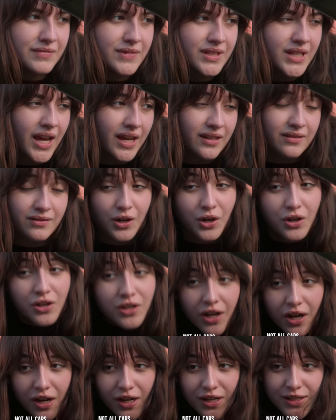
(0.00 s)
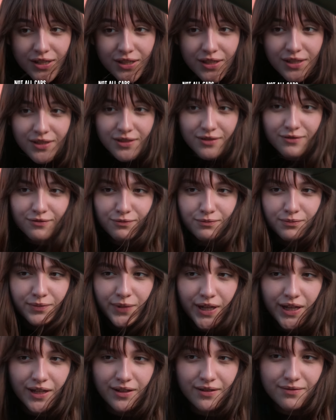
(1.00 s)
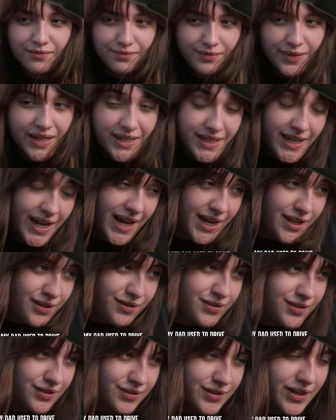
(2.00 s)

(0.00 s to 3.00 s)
Not all cars, but my dad used to